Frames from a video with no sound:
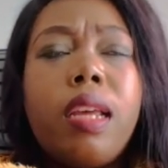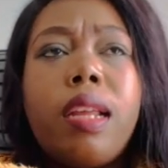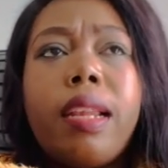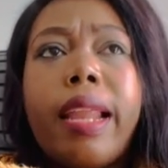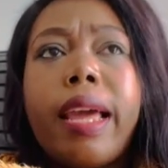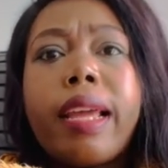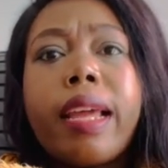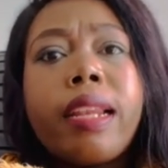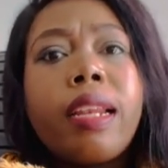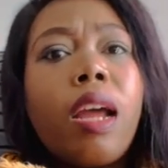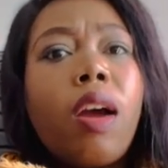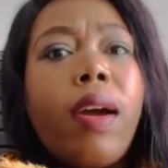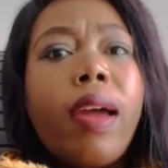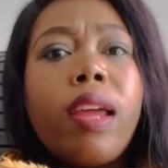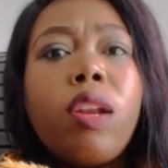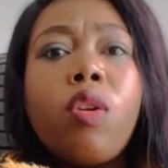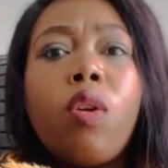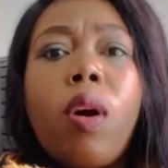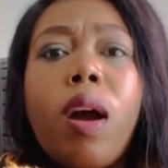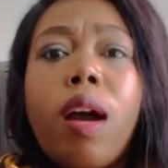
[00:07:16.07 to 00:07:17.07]
Like, now
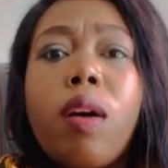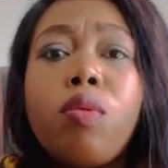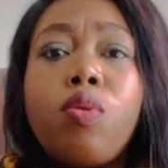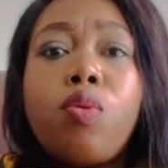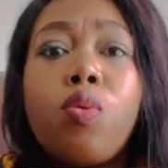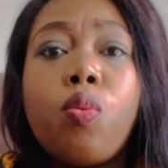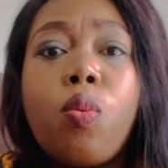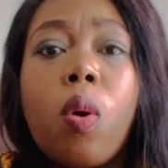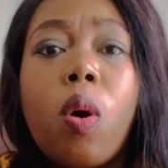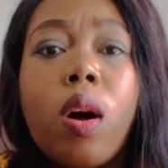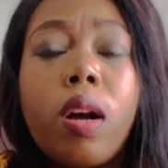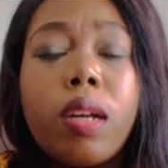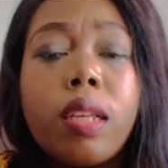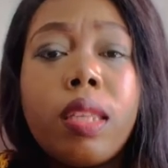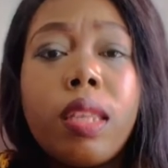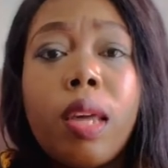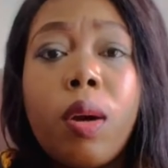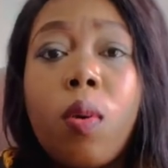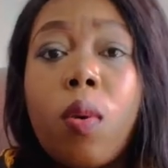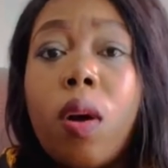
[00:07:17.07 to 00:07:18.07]
I know how to
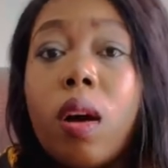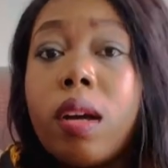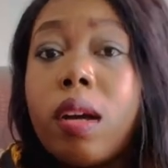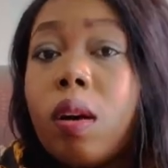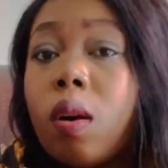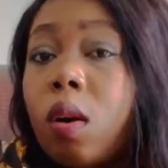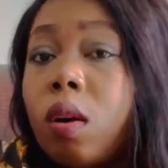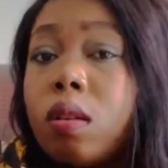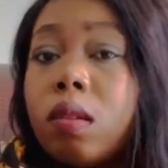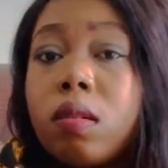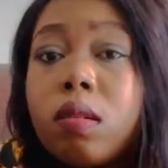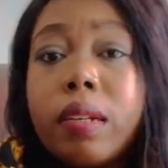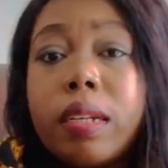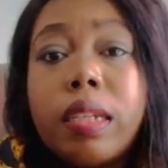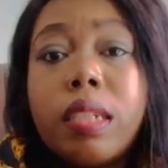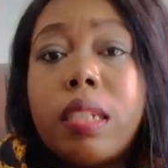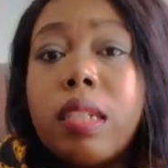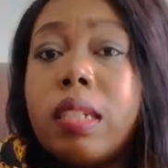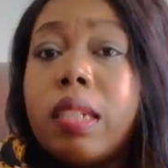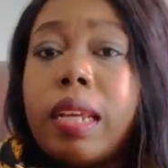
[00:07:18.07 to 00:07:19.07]
walk. The walk
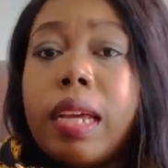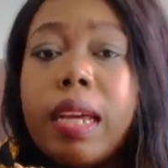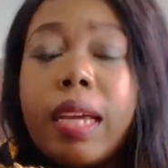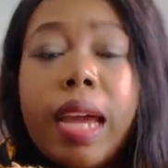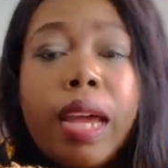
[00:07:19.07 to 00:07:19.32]
already, like,